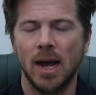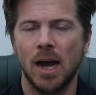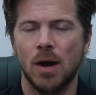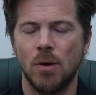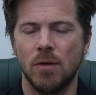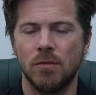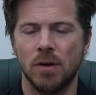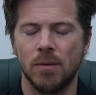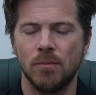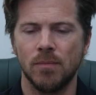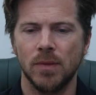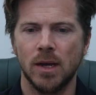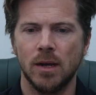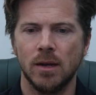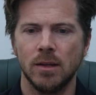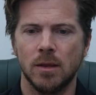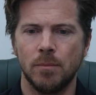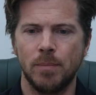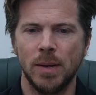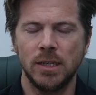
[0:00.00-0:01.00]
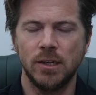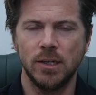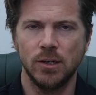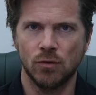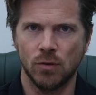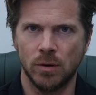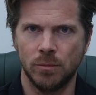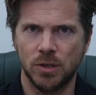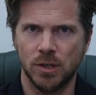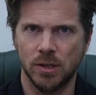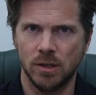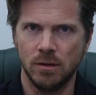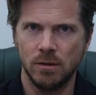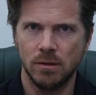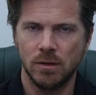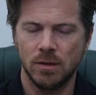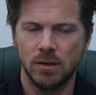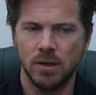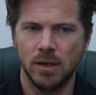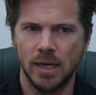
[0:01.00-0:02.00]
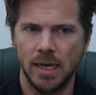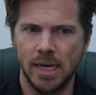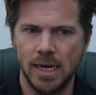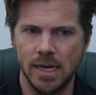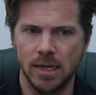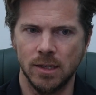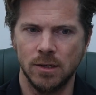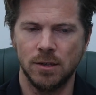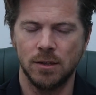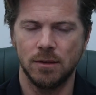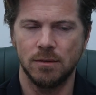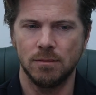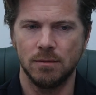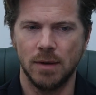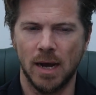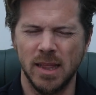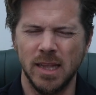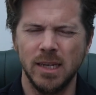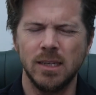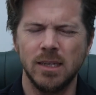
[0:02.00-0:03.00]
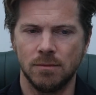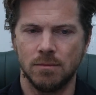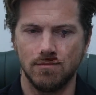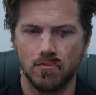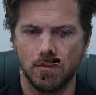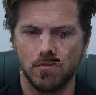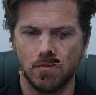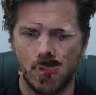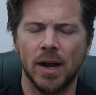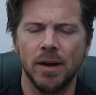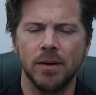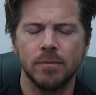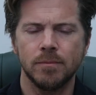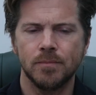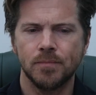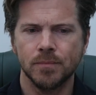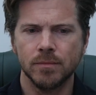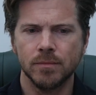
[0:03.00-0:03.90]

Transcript: However, the best description is, and this is simplified,